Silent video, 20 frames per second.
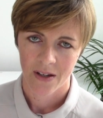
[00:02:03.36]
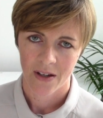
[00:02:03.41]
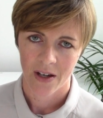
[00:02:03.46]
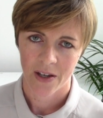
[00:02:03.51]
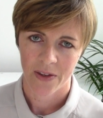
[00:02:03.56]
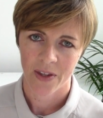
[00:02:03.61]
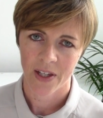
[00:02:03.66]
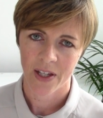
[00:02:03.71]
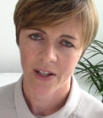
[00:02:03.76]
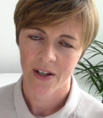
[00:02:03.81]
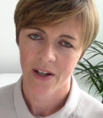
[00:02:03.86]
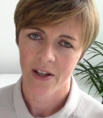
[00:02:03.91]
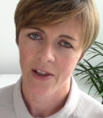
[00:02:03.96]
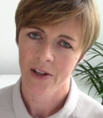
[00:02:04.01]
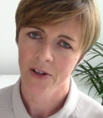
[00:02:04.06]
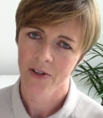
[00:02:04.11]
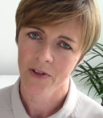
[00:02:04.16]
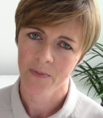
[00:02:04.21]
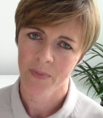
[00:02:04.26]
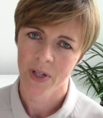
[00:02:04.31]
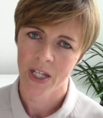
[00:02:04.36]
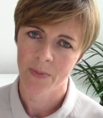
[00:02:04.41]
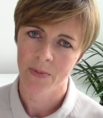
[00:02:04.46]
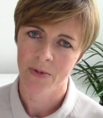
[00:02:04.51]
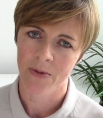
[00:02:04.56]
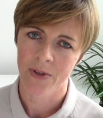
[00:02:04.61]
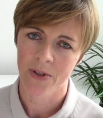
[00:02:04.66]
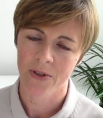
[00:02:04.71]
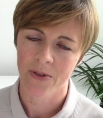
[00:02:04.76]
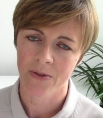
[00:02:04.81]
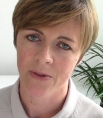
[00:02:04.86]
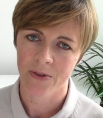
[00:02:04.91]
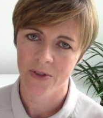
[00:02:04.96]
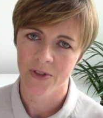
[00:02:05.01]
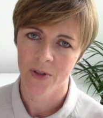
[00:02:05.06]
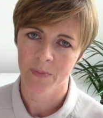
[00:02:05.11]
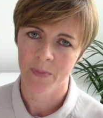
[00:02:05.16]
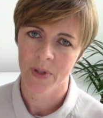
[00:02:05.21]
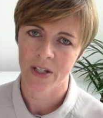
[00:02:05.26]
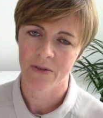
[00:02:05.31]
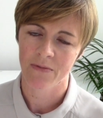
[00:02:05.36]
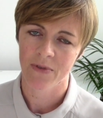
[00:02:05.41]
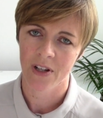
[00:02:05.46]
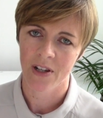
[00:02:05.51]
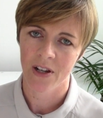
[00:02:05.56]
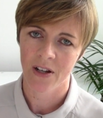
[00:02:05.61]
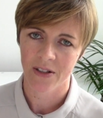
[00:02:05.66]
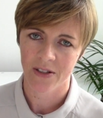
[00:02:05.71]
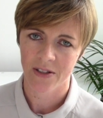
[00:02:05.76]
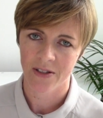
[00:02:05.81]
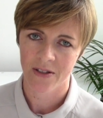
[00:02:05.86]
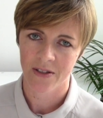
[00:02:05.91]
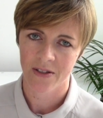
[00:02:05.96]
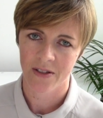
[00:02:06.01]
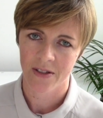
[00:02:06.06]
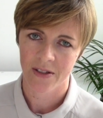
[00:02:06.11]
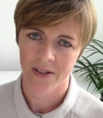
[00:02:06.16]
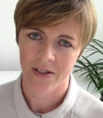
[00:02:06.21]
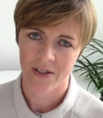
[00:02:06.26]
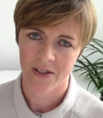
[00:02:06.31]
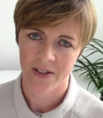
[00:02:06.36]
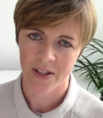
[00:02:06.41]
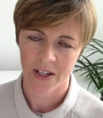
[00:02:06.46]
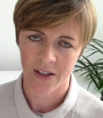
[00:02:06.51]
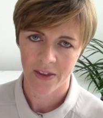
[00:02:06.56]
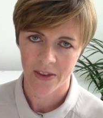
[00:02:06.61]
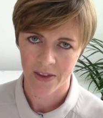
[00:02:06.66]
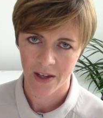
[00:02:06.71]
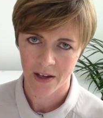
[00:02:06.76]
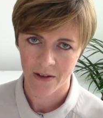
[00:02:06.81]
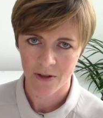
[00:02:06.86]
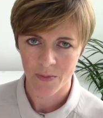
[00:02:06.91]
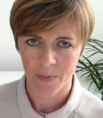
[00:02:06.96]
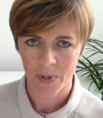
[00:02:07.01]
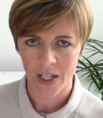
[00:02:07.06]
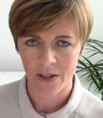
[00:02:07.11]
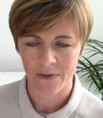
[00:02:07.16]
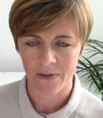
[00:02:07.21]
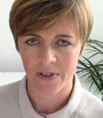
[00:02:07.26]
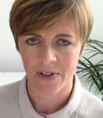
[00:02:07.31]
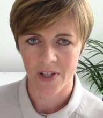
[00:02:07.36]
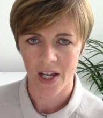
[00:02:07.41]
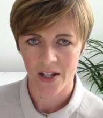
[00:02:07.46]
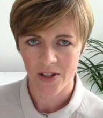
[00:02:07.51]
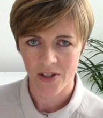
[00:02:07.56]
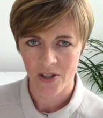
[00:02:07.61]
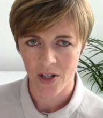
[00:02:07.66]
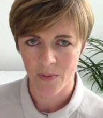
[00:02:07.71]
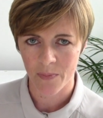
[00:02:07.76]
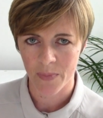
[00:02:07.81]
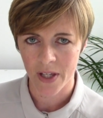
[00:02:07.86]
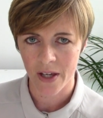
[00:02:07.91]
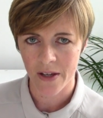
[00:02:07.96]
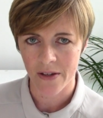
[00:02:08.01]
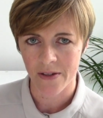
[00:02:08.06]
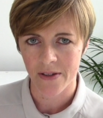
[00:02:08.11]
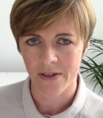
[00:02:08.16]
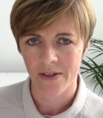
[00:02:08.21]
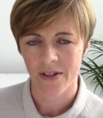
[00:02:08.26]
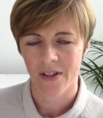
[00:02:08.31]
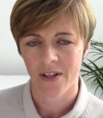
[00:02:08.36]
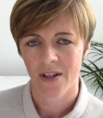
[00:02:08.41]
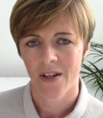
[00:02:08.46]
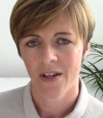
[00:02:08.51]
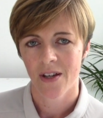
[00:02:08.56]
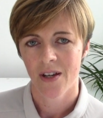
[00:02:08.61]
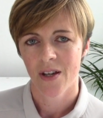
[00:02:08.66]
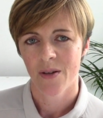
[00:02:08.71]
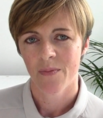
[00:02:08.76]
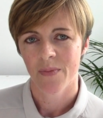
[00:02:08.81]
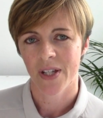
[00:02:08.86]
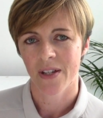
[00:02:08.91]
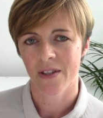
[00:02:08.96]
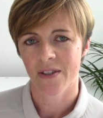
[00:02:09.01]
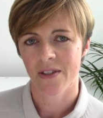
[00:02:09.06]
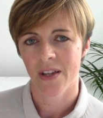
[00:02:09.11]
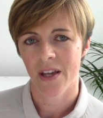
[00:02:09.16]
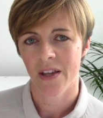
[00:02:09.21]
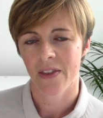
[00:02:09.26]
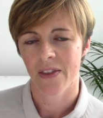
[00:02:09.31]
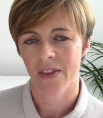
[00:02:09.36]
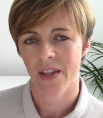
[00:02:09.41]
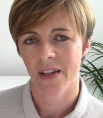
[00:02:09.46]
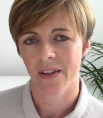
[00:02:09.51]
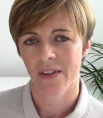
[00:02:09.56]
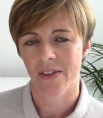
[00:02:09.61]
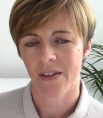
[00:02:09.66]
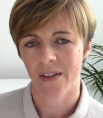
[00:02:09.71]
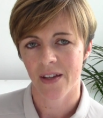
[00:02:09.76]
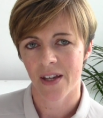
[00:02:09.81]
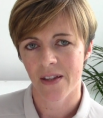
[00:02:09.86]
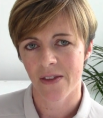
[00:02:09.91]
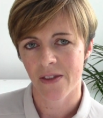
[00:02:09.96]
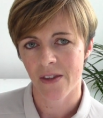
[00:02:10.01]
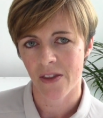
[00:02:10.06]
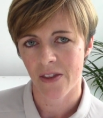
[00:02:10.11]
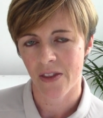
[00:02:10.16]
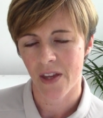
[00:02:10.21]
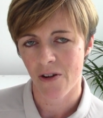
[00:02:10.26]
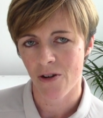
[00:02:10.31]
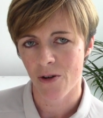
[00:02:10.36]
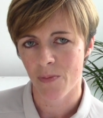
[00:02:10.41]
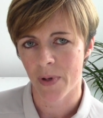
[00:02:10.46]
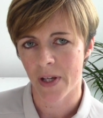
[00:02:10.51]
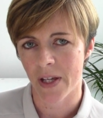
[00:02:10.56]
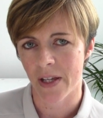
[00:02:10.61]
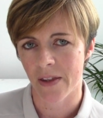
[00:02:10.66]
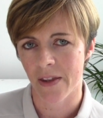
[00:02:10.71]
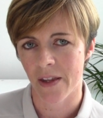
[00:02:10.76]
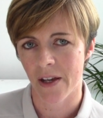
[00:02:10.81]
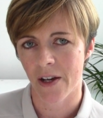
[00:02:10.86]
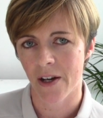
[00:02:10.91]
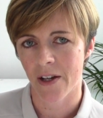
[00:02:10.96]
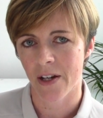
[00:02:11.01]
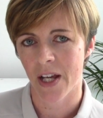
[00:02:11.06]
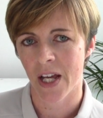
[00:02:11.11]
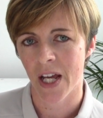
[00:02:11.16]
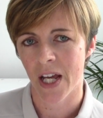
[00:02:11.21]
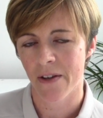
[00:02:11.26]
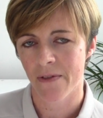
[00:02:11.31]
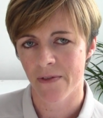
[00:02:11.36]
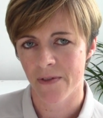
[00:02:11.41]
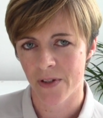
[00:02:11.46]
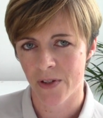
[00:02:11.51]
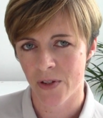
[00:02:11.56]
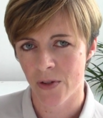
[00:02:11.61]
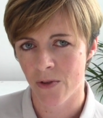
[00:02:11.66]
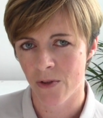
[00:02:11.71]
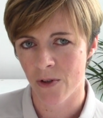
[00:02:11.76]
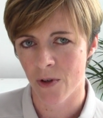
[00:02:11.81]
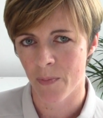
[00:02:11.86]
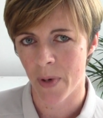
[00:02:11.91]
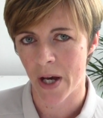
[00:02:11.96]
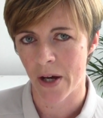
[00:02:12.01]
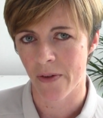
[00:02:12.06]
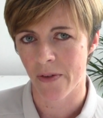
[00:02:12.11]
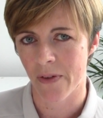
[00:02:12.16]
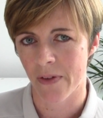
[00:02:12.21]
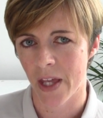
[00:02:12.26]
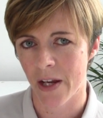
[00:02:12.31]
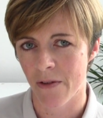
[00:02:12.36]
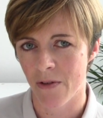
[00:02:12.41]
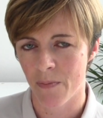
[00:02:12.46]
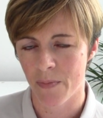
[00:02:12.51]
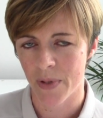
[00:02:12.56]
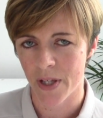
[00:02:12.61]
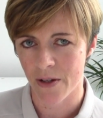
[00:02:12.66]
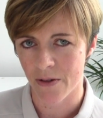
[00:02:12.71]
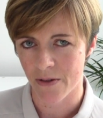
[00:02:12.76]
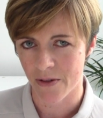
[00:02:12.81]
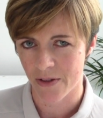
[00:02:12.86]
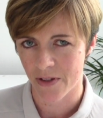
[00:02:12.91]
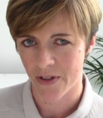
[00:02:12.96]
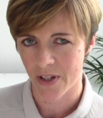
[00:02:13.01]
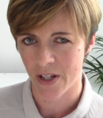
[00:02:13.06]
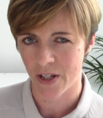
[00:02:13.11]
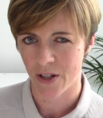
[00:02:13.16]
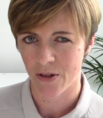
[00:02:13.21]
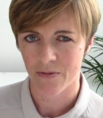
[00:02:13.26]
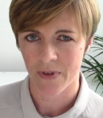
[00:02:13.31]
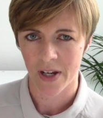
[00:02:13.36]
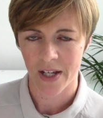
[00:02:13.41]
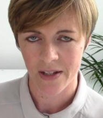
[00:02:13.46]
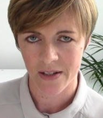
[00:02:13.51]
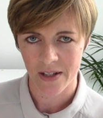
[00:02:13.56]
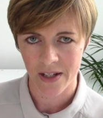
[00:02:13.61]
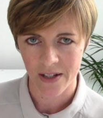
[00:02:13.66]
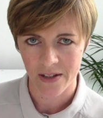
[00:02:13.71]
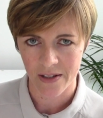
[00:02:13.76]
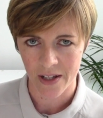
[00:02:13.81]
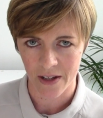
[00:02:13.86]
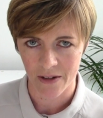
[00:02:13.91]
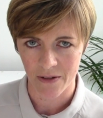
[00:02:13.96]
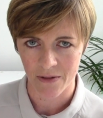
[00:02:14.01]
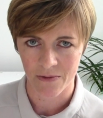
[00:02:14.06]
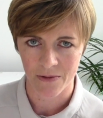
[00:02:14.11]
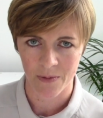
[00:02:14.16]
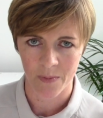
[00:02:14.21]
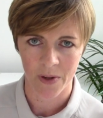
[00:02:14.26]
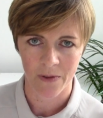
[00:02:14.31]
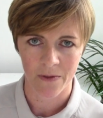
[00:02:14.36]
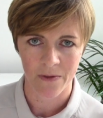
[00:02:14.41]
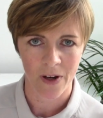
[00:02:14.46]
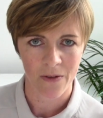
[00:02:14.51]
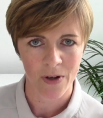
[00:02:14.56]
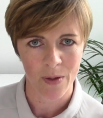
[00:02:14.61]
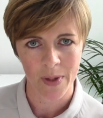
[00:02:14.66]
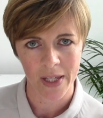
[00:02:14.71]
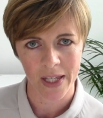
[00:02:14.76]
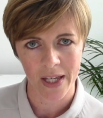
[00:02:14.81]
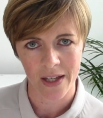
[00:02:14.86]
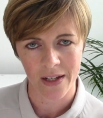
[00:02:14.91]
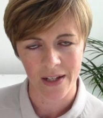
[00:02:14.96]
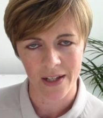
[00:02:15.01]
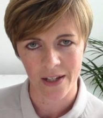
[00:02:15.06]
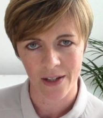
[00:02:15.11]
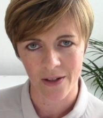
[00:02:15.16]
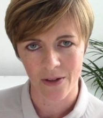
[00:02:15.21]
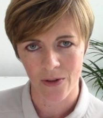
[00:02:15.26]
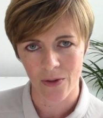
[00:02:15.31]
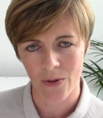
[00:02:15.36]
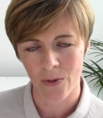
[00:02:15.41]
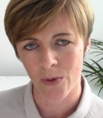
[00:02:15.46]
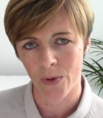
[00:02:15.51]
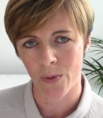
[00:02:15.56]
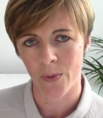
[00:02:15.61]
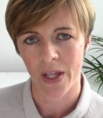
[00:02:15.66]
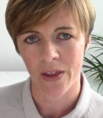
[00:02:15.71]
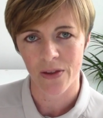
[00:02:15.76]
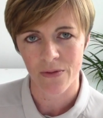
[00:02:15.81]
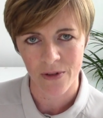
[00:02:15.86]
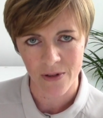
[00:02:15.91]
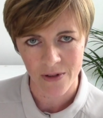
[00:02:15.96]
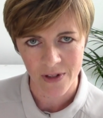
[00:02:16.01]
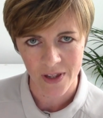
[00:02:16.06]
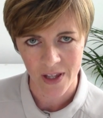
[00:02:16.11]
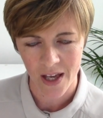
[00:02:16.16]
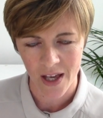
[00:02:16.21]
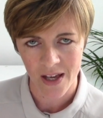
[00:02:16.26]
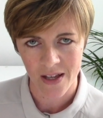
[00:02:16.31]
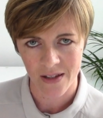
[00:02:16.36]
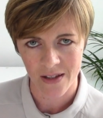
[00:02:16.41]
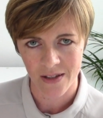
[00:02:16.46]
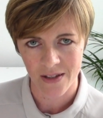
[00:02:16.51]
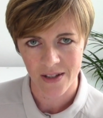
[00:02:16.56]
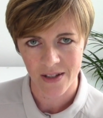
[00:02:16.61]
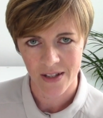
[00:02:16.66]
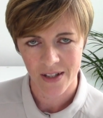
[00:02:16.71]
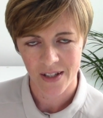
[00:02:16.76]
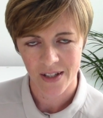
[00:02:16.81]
I think a lot of people can also be reluctant to seek therapy for sexual abuse because they think that in the therapy they're going to have to talk about their abuse in great detail from the very beginning all the way through to the end.